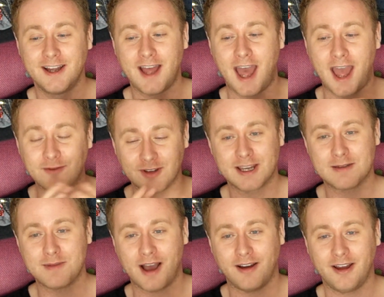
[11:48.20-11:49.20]
everything
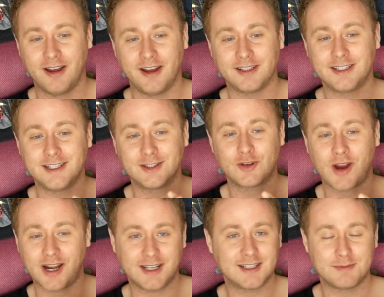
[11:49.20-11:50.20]
about her. She's
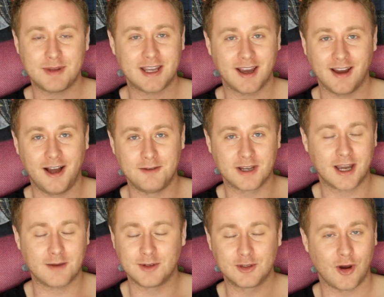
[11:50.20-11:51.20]
training to be, um, become
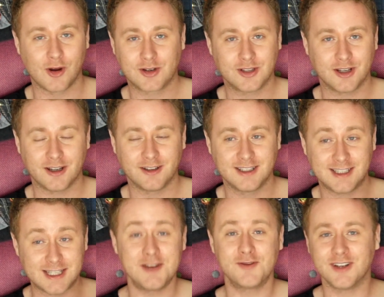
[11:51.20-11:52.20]
a doctor
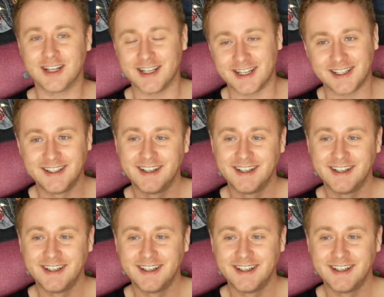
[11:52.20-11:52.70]
secretly.